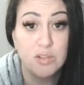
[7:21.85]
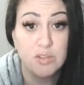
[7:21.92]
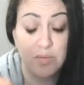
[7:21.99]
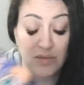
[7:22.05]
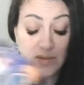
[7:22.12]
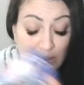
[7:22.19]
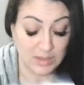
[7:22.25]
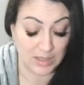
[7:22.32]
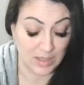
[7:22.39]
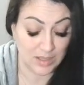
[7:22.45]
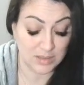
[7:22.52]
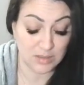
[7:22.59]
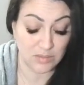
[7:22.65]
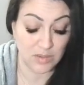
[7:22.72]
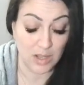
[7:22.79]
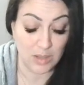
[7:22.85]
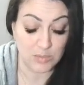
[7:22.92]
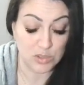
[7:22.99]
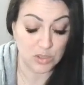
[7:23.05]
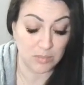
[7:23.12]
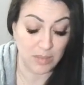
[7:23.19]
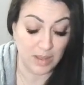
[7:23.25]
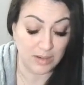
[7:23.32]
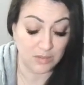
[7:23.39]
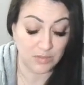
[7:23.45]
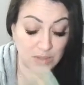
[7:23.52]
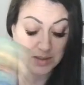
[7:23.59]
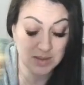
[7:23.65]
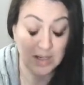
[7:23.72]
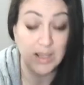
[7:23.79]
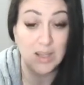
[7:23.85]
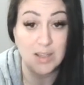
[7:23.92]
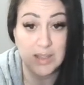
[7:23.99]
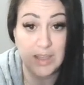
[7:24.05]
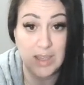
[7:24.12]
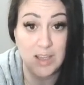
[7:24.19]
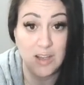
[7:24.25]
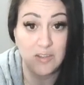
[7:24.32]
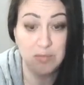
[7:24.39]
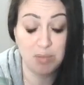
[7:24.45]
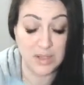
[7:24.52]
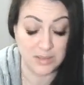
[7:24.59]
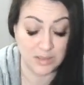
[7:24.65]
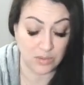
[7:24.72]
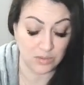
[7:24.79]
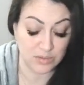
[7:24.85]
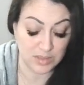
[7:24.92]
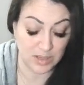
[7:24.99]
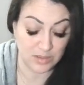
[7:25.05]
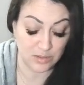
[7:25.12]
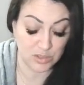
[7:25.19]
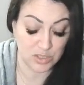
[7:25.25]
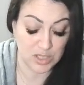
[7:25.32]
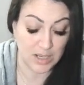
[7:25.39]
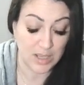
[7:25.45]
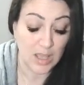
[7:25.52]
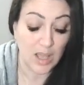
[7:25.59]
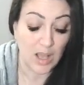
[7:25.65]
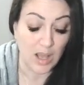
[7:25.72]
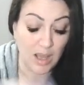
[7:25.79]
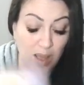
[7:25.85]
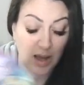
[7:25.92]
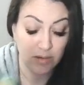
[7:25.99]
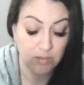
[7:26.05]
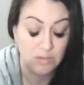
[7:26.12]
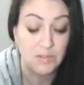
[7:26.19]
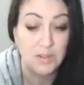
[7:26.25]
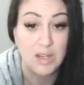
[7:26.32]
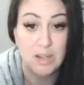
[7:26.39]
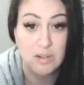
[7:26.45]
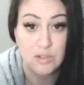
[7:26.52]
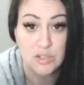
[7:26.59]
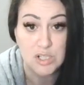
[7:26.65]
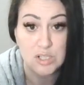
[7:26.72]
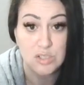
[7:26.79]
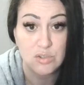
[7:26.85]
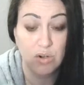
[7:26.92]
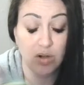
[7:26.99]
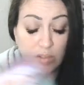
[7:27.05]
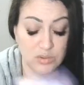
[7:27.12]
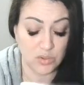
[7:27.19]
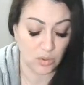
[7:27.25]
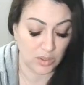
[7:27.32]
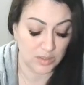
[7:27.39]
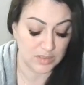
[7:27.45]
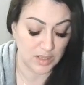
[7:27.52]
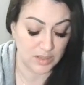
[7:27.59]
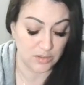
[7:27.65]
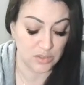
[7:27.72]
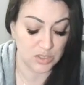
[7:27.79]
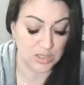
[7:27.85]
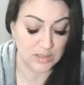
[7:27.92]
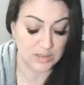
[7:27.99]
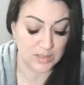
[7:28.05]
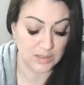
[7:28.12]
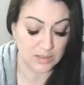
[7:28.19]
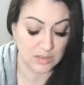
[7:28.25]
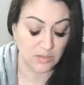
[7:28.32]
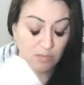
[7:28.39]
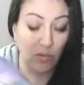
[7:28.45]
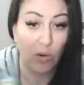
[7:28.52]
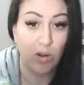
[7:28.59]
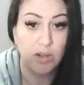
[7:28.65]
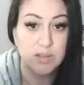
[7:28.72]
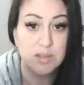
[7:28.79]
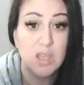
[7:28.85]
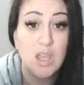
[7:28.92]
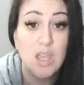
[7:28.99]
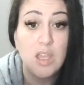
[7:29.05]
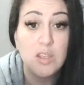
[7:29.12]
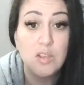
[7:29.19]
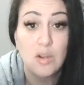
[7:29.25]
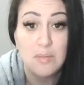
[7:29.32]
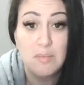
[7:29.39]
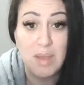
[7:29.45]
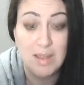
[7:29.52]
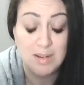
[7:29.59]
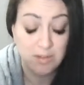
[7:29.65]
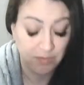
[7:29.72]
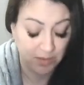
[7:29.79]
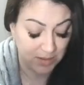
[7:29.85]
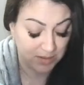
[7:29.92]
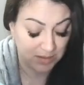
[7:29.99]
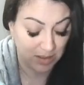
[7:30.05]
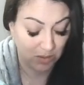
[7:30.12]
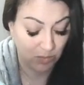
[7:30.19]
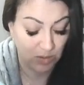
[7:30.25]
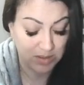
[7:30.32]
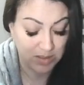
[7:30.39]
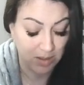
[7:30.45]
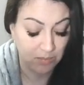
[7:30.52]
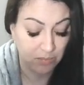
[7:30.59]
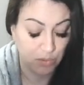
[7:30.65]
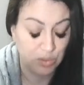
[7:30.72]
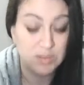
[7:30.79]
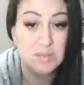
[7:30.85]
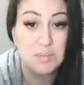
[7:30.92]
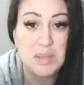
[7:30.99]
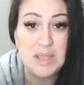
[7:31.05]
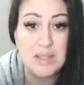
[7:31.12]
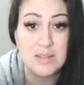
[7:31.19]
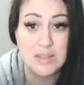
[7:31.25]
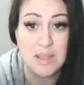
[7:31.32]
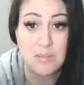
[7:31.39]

we've got the Ace of Cups. You're manifesting a King of Pentacles energy, a Hierophant energy, strong Taurus energy, Six of Wands. You're manifesting with temperance, peace, and